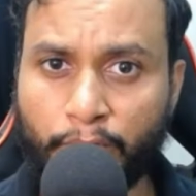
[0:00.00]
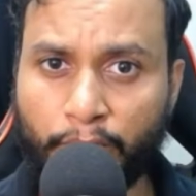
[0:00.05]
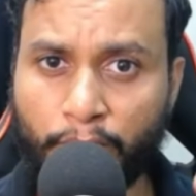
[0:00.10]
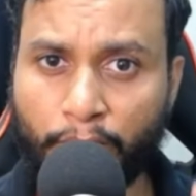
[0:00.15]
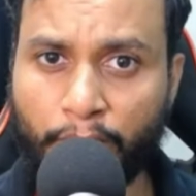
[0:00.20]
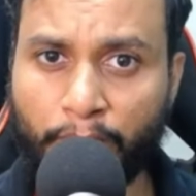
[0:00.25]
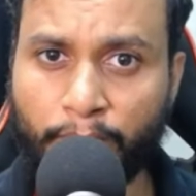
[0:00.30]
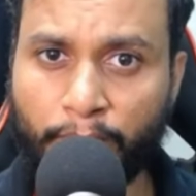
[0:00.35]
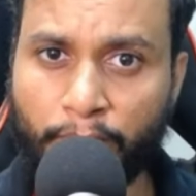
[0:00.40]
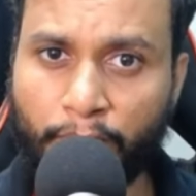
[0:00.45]
To
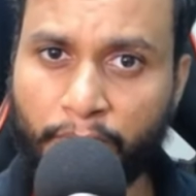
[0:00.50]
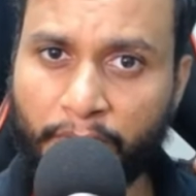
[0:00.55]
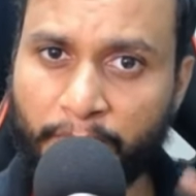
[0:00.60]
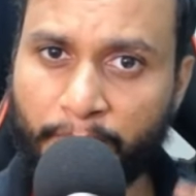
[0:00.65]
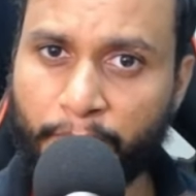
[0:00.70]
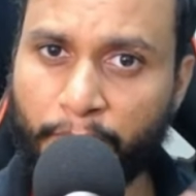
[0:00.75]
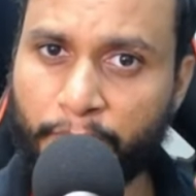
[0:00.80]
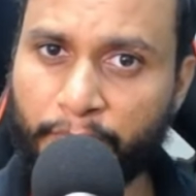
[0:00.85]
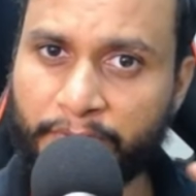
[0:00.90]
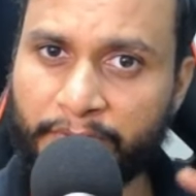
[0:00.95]
know more
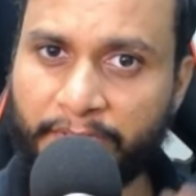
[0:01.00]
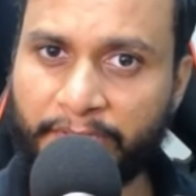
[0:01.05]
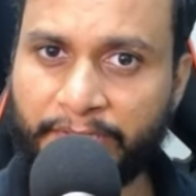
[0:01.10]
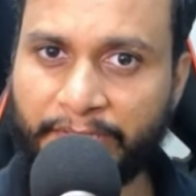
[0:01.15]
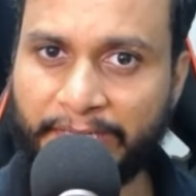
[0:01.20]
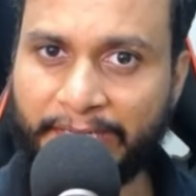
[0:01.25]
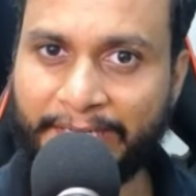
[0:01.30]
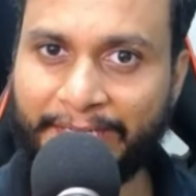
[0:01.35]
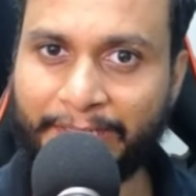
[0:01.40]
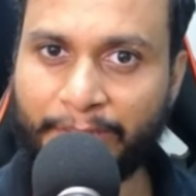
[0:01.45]
about the
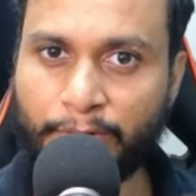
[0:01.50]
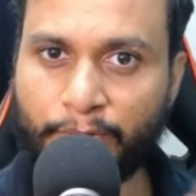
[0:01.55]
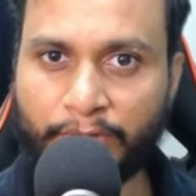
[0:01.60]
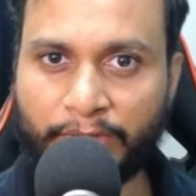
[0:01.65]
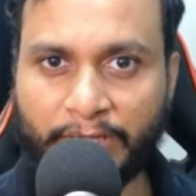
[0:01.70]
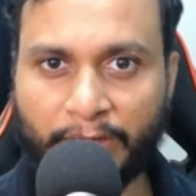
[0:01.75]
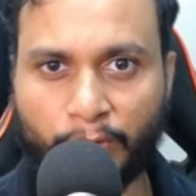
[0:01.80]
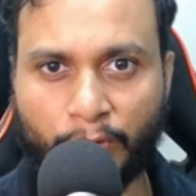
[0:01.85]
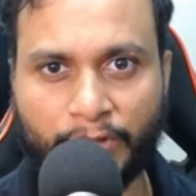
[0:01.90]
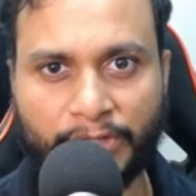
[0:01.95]
training, you
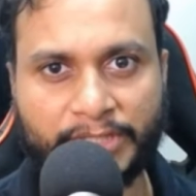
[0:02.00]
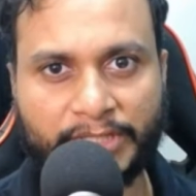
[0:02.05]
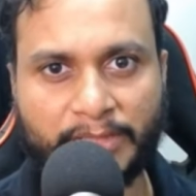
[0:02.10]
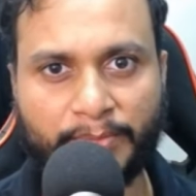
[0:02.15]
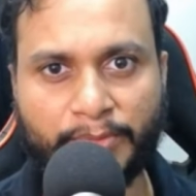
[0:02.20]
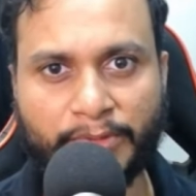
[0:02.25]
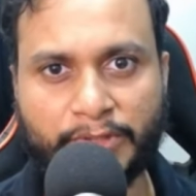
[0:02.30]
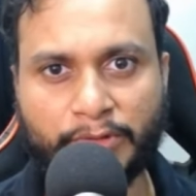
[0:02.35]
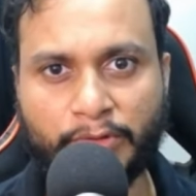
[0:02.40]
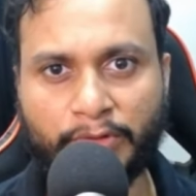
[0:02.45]
can
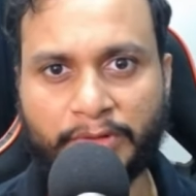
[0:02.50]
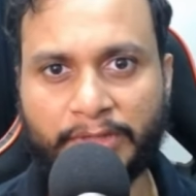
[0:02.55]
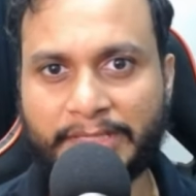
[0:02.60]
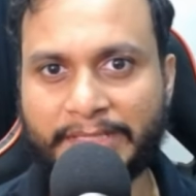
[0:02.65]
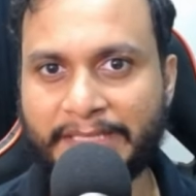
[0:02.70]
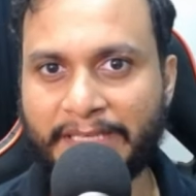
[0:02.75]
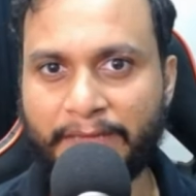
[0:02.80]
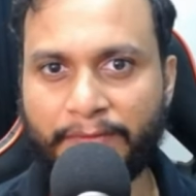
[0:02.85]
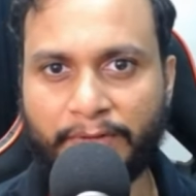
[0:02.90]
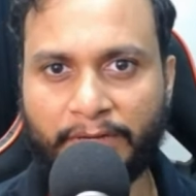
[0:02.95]
WhatsApp us on
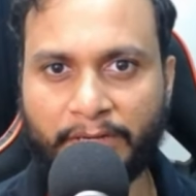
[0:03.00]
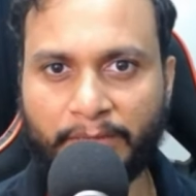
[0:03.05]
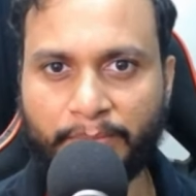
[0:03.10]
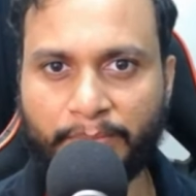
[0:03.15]
this given